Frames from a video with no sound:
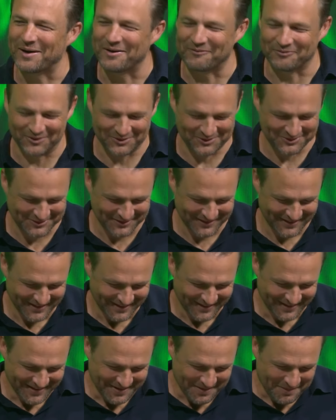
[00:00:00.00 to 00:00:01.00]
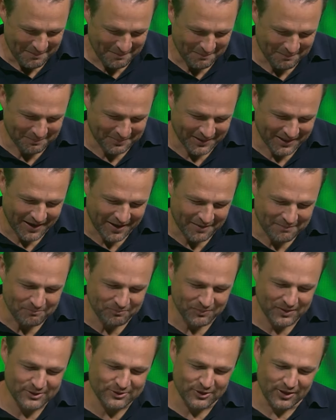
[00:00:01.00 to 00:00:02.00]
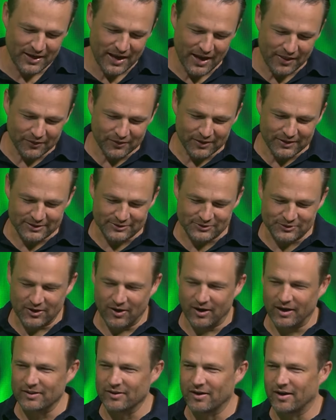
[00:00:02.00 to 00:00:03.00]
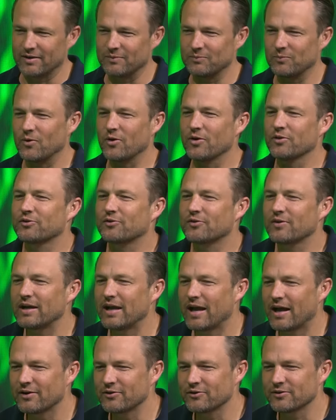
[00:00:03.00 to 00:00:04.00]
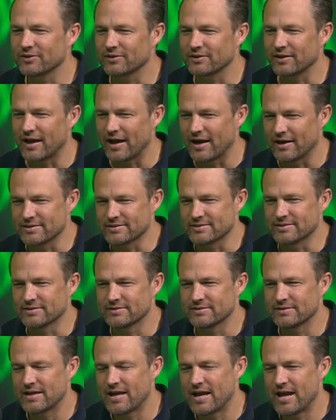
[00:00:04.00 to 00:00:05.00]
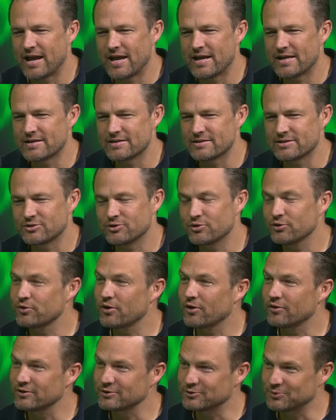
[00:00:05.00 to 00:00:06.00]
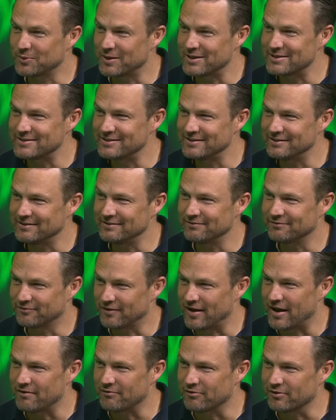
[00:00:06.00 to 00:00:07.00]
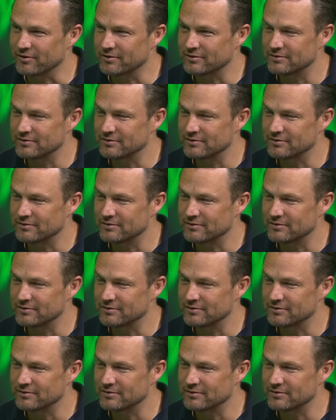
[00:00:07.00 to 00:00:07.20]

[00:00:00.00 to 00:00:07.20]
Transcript: reference. But so now they're in the Skyline. We're $300,000 and $2.20 favourite.